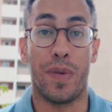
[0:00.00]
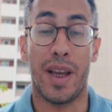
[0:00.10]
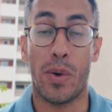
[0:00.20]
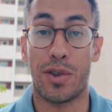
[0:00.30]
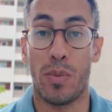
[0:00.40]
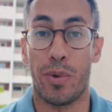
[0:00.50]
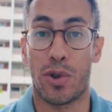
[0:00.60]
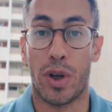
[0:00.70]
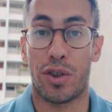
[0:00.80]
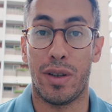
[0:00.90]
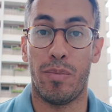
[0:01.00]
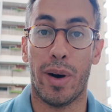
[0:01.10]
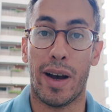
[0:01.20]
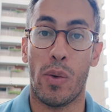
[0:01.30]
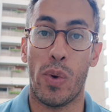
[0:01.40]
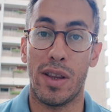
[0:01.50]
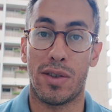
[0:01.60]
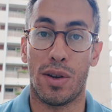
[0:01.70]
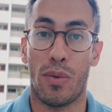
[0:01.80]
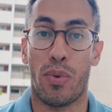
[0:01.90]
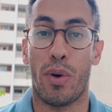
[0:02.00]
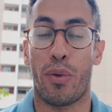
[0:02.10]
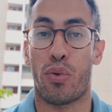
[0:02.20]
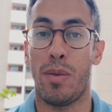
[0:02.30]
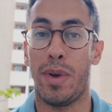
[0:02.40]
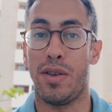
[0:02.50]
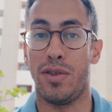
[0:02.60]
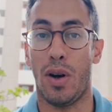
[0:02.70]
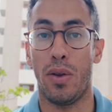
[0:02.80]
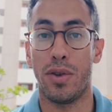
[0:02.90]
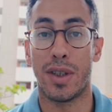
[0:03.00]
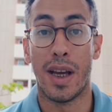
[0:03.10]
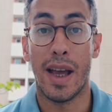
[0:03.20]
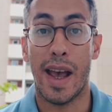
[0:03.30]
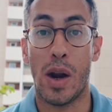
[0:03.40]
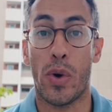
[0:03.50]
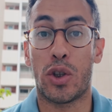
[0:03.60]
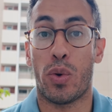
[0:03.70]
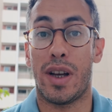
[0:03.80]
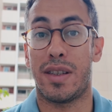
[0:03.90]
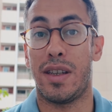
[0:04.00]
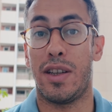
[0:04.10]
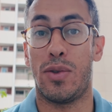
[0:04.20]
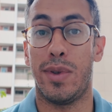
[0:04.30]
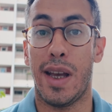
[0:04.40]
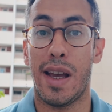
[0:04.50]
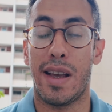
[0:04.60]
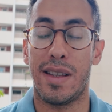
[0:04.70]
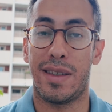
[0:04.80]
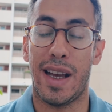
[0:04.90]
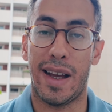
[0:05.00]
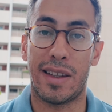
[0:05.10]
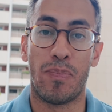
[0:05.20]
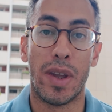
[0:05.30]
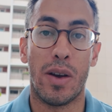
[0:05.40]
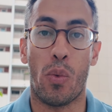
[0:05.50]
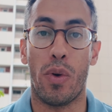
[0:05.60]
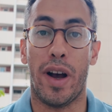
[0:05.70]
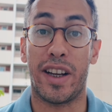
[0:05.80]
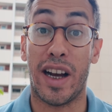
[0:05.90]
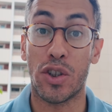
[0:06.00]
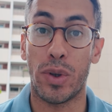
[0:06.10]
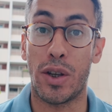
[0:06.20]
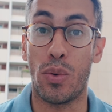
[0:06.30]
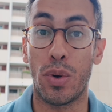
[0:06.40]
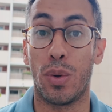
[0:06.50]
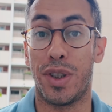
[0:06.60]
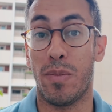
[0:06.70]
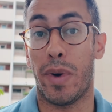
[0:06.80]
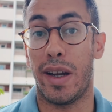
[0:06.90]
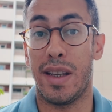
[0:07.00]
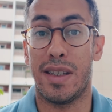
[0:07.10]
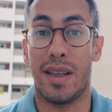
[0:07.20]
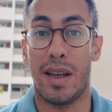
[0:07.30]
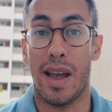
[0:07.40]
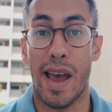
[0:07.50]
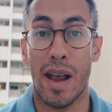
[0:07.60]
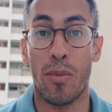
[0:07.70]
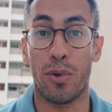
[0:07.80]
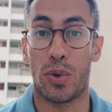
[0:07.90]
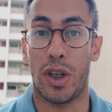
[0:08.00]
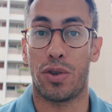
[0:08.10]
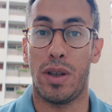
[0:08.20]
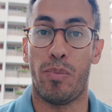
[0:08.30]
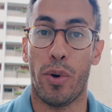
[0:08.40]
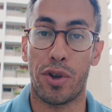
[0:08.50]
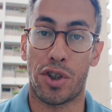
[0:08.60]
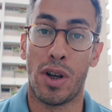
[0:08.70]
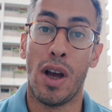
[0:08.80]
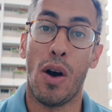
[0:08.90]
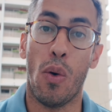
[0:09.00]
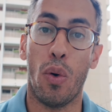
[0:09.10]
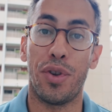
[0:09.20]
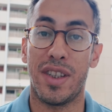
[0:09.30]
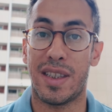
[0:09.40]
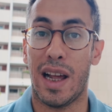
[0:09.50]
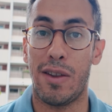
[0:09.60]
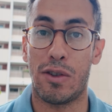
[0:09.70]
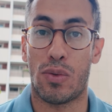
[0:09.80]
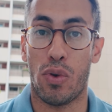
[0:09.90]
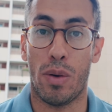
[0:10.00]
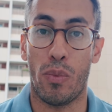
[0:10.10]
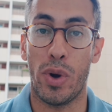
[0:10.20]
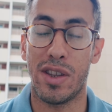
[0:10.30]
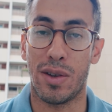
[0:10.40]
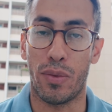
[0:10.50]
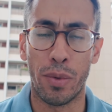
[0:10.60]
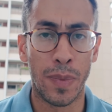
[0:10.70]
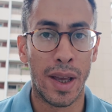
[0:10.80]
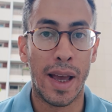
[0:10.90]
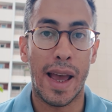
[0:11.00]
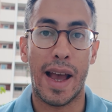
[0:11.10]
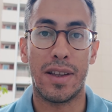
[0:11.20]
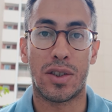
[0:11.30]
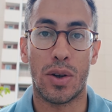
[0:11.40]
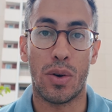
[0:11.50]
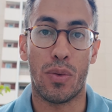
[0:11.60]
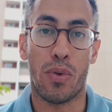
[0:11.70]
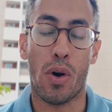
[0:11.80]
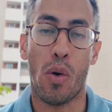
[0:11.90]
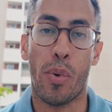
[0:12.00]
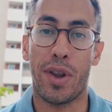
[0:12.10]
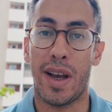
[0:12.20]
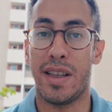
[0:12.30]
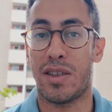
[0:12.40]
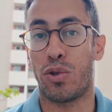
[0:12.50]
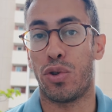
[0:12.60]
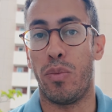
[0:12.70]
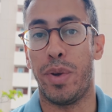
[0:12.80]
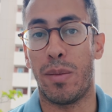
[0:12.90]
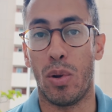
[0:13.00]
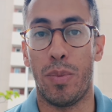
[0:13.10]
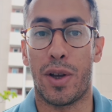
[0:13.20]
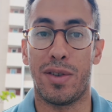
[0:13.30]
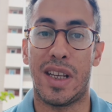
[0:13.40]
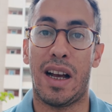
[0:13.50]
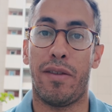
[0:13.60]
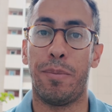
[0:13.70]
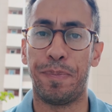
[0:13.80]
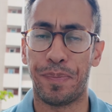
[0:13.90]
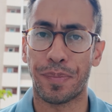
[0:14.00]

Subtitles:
they were supposed to actually buy Windsurf for $3 billion. And what we are seeing today is that actually Google DeepMind is able to actually poach all these talents from Windsurf. And so for OpenAI, it's also a big blow because they have